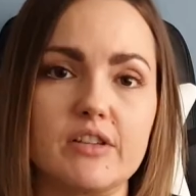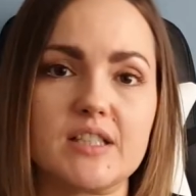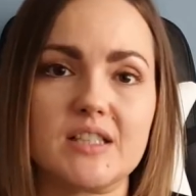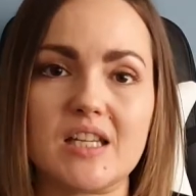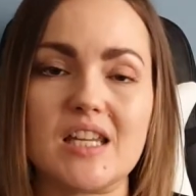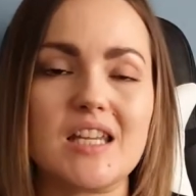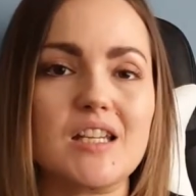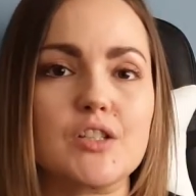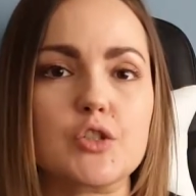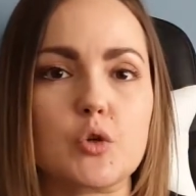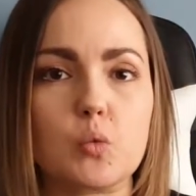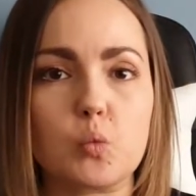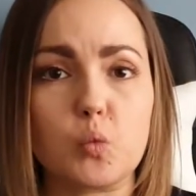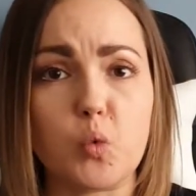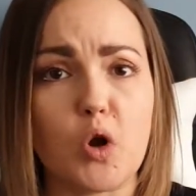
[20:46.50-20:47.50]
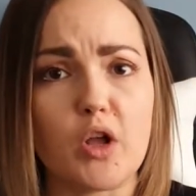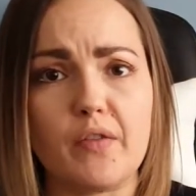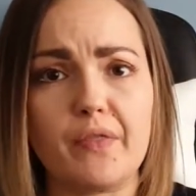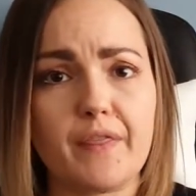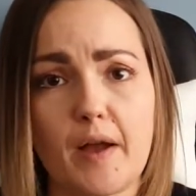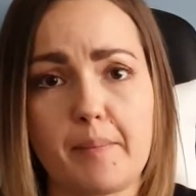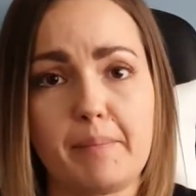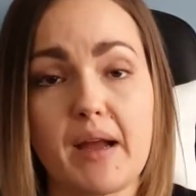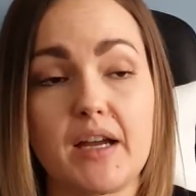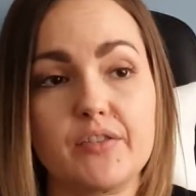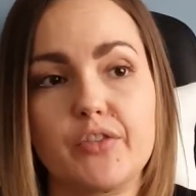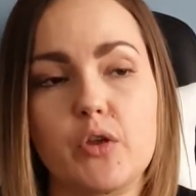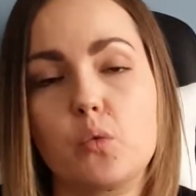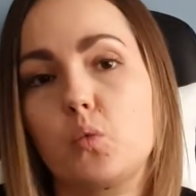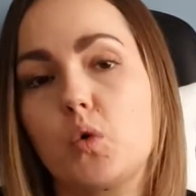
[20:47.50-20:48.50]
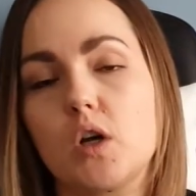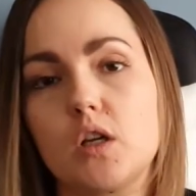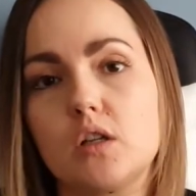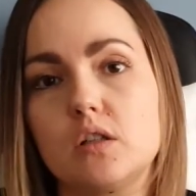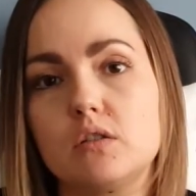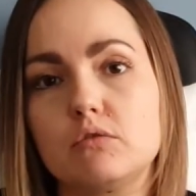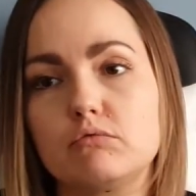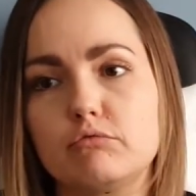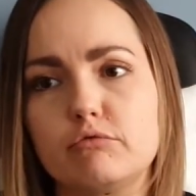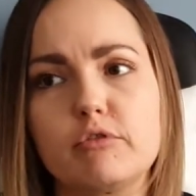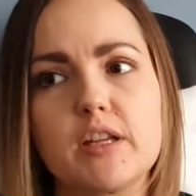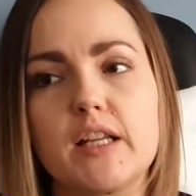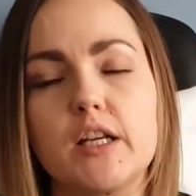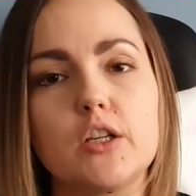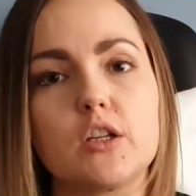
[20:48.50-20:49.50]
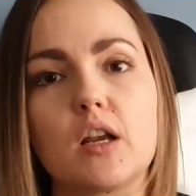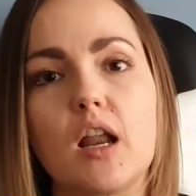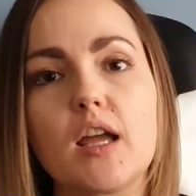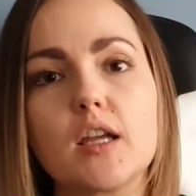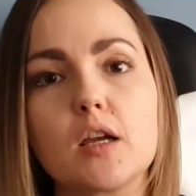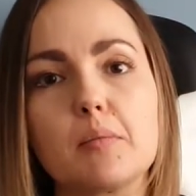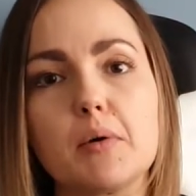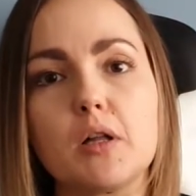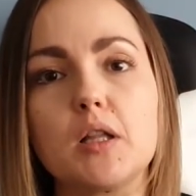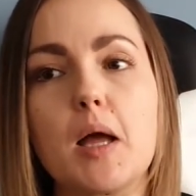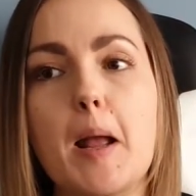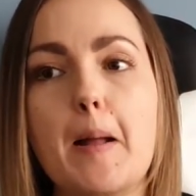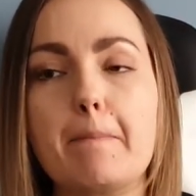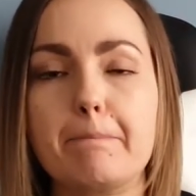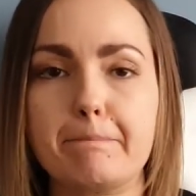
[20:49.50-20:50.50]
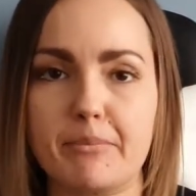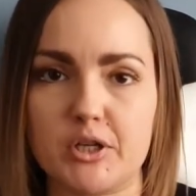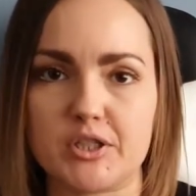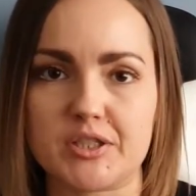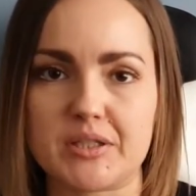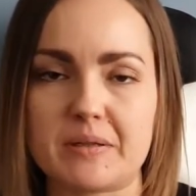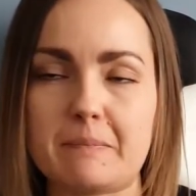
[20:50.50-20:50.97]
teens weren't that bad. They weren't really unlikable. But